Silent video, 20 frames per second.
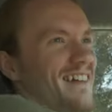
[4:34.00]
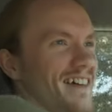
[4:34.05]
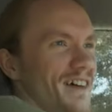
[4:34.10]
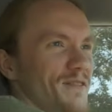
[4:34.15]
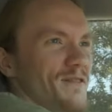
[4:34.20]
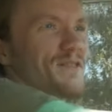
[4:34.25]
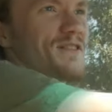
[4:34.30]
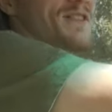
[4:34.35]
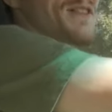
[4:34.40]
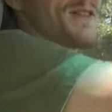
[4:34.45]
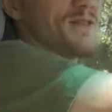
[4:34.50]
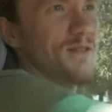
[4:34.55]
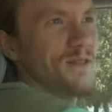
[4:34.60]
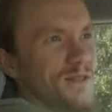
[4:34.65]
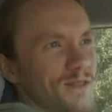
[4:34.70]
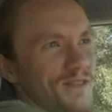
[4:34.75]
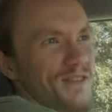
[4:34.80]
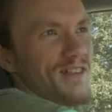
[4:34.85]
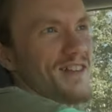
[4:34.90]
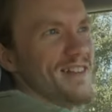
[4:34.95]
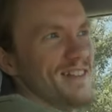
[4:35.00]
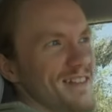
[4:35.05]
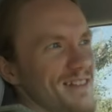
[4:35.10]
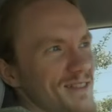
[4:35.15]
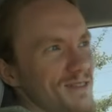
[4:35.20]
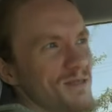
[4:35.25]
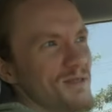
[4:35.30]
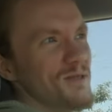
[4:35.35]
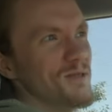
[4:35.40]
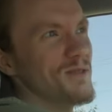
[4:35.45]
F is for
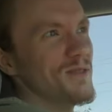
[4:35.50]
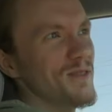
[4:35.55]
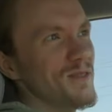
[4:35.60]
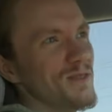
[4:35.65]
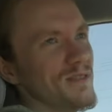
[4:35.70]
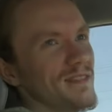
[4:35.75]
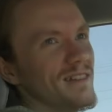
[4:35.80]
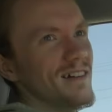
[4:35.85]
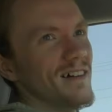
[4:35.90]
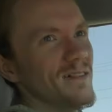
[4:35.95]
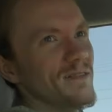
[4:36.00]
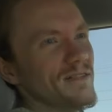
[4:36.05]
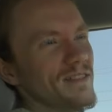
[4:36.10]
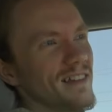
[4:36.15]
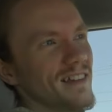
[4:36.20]
friends who do stuff